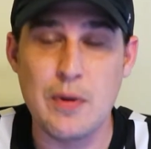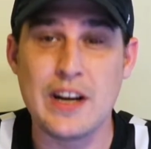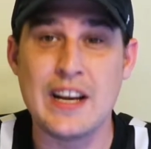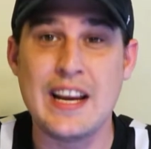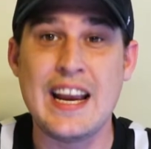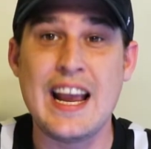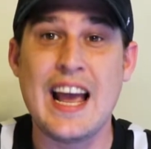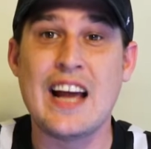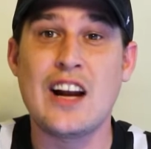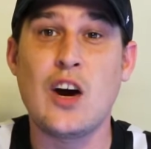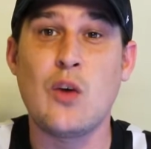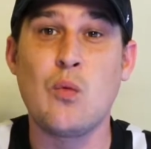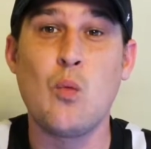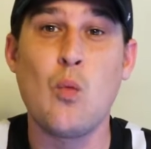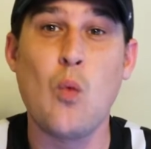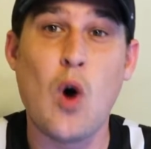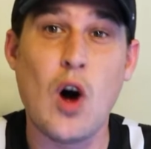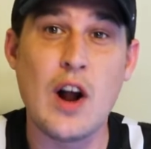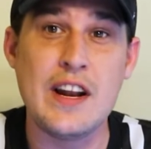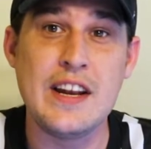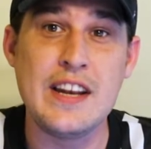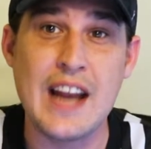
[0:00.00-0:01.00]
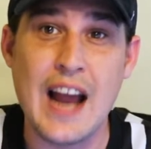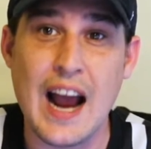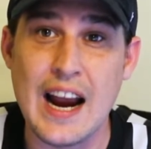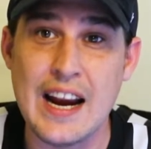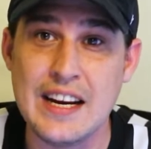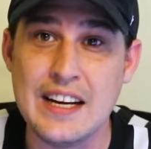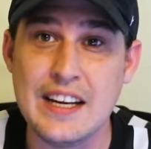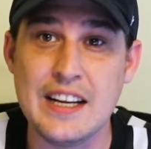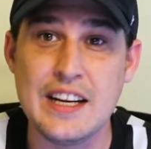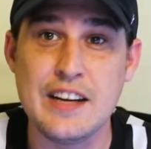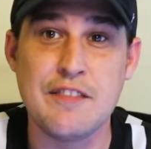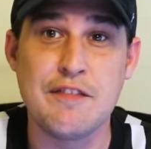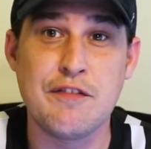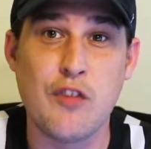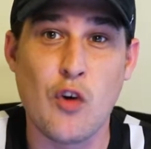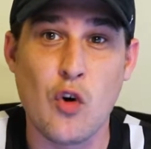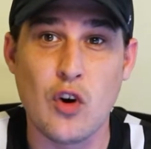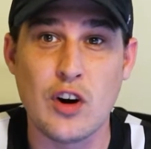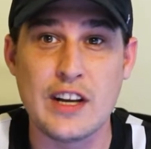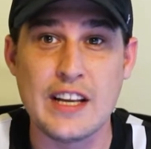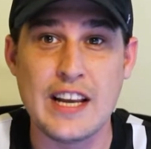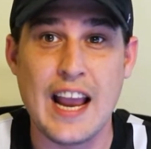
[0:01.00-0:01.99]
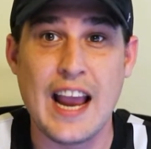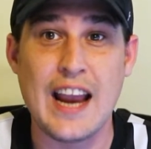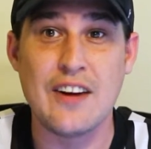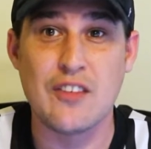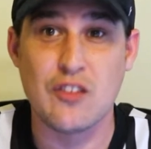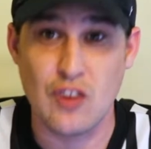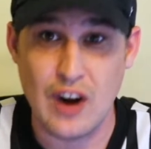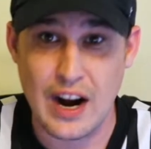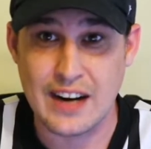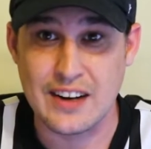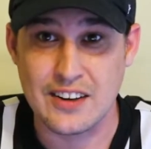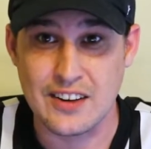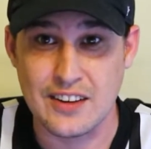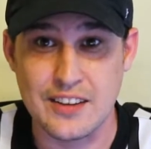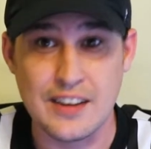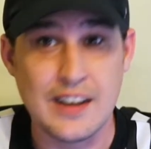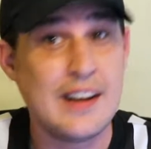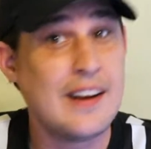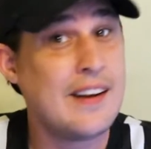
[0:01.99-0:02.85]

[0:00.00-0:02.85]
He had a 190-48 record.